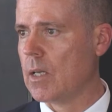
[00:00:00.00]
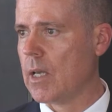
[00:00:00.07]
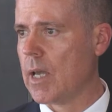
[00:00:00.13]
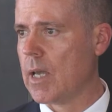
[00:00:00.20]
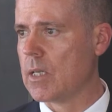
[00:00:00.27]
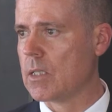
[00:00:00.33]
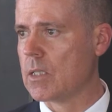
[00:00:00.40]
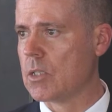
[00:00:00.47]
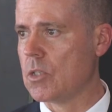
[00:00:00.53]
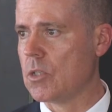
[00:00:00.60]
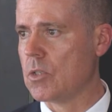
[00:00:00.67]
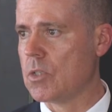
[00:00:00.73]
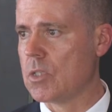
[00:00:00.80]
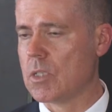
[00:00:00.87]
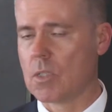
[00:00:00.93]
and its
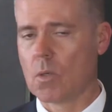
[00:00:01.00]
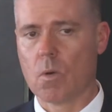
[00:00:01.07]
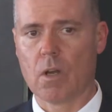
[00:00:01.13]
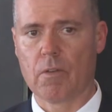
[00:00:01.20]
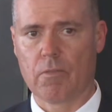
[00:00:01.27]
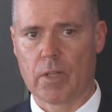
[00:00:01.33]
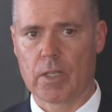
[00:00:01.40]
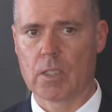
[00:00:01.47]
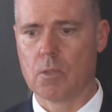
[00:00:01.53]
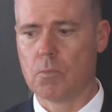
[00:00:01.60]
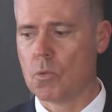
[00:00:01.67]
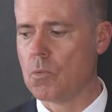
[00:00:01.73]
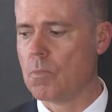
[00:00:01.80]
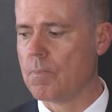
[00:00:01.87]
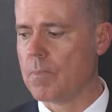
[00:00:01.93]
use is quite
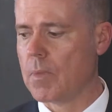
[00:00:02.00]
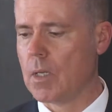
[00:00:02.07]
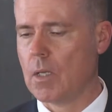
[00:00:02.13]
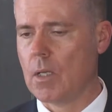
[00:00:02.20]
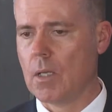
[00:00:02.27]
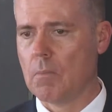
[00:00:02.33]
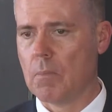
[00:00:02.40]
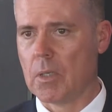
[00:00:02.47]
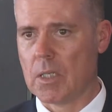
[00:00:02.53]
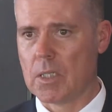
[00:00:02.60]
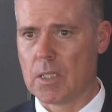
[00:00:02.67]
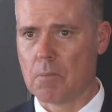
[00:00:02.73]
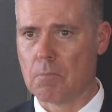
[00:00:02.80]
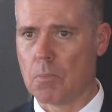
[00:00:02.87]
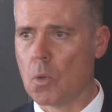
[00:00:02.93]
flexible, but
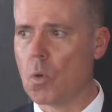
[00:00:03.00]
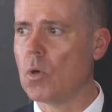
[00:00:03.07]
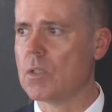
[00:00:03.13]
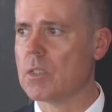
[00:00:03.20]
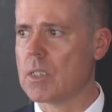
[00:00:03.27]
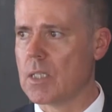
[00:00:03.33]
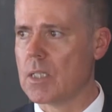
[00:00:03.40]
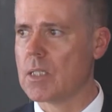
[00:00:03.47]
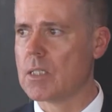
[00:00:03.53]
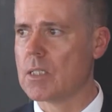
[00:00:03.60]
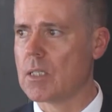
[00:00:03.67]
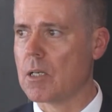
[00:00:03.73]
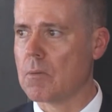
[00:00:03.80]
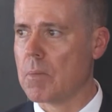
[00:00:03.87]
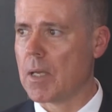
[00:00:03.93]
its importance is
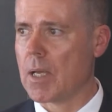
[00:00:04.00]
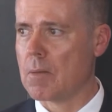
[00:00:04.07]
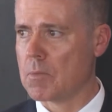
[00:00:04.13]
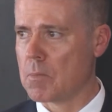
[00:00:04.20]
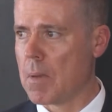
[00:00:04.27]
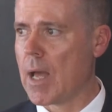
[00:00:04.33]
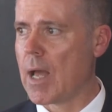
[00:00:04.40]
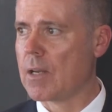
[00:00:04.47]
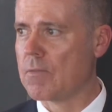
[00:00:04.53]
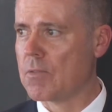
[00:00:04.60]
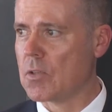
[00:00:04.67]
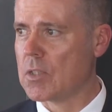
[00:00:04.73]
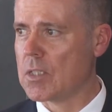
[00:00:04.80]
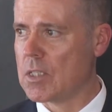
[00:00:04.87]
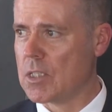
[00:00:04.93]
that it becomes part of
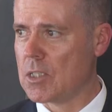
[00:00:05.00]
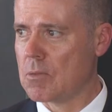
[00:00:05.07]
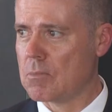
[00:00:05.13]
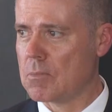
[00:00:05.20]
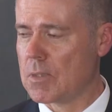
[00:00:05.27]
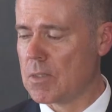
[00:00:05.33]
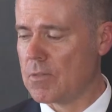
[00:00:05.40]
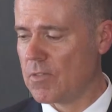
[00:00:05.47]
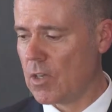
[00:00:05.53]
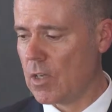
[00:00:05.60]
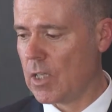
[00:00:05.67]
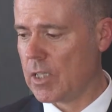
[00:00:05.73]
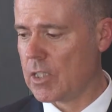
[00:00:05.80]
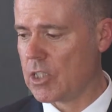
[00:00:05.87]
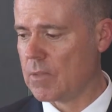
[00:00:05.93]
your systems of
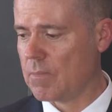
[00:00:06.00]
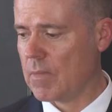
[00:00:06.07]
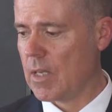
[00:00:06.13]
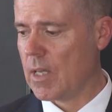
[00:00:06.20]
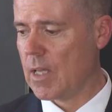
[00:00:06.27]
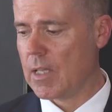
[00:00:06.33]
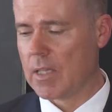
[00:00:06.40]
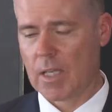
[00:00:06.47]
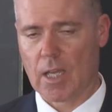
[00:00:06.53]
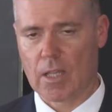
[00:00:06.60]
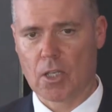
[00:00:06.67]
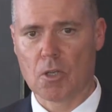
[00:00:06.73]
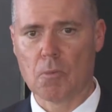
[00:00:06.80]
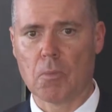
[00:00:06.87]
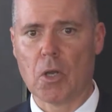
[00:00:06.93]
knowledge. The
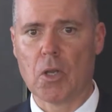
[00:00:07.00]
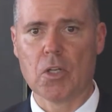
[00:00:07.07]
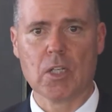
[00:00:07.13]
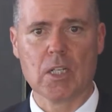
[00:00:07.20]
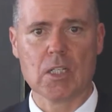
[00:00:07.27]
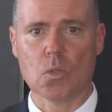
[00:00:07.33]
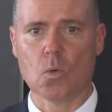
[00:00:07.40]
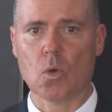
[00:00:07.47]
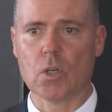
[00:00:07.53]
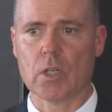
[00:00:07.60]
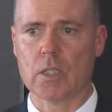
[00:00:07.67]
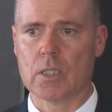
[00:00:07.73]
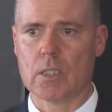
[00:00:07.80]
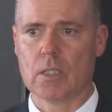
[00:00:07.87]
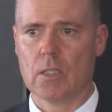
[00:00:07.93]
other component is
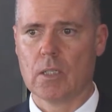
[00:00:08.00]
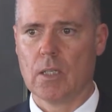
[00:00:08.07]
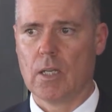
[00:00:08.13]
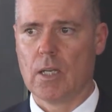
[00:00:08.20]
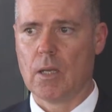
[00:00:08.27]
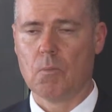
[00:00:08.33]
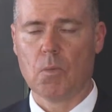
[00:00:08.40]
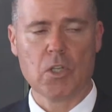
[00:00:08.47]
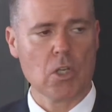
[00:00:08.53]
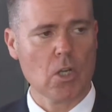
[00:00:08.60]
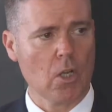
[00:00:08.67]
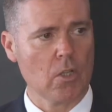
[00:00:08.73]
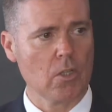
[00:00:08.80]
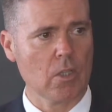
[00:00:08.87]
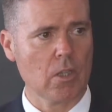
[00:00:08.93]
audit, and we
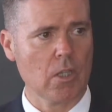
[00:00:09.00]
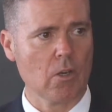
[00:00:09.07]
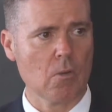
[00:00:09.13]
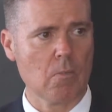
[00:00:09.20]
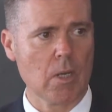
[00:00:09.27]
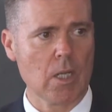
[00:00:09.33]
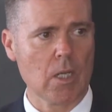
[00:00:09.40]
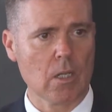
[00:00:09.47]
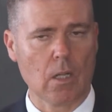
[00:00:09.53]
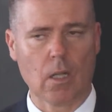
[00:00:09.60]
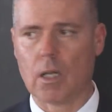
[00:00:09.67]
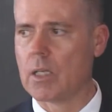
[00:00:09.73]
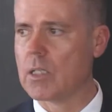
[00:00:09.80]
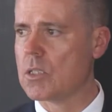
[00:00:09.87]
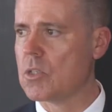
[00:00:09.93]
know that there are many
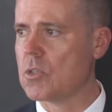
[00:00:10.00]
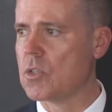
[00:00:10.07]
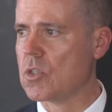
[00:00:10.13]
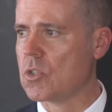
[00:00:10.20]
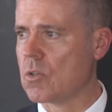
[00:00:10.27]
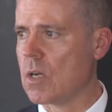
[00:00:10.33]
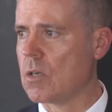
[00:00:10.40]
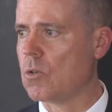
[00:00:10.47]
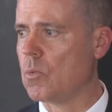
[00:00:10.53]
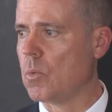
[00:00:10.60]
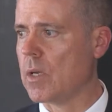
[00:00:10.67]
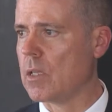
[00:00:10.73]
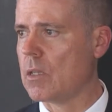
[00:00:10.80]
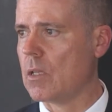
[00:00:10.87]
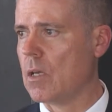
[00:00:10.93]
clients who struggle
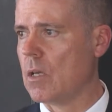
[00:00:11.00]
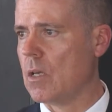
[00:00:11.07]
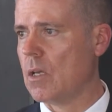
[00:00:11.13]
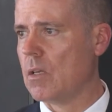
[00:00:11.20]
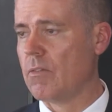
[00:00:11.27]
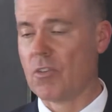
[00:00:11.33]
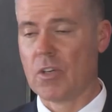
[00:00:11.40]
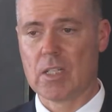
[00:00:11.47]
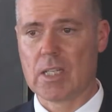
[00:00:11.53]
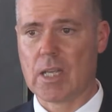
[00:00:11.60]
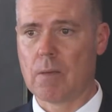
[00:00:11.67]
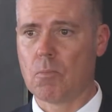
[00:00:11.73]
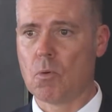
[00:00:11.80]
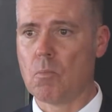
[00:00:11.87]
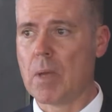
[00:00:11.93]
with, for
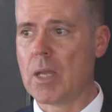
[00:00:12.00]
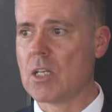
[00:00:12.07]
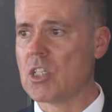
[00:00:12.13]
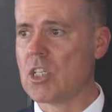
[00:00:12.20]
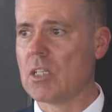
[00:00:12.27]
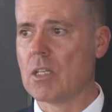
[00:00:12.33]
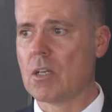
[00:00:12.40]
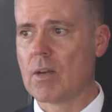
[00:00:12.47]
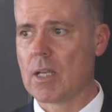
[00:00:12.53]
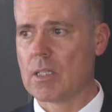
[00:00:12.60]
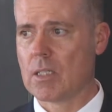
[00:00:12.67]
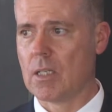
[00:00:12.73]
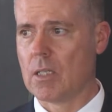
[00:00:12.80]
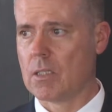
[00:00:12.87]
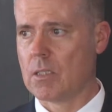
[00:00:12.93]
example, managing their
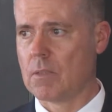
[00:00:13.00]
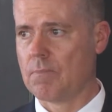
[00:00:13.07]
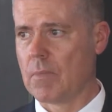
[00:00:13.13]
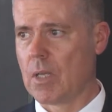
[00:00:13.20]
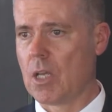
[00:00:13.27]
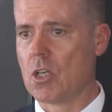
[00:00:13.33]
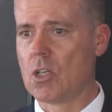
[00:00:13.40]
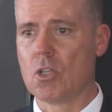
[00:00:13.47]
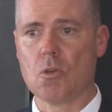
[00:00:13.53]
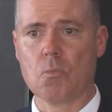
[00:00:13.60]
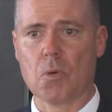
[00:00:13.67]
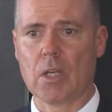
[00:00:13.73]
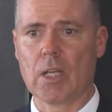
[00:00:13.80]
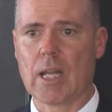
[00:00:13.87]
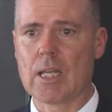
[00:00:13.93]
assets. How do you
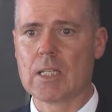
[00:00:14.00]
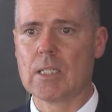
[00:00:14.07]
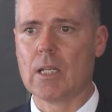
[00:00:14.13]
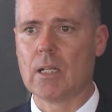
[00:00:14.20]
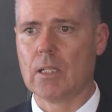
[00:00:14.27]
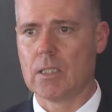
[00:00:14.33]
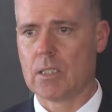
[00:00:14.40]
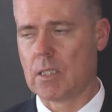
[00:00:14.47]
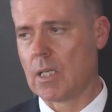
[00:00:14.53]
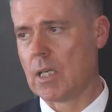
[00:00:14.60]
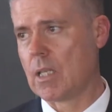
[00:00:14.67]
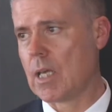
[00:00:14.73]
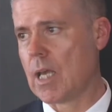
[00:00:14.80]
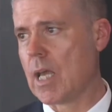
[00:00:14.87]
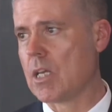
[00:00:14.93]
bring an asset list
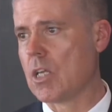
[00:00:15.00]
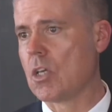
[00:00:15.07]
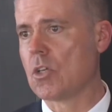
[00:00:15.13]
together? How do you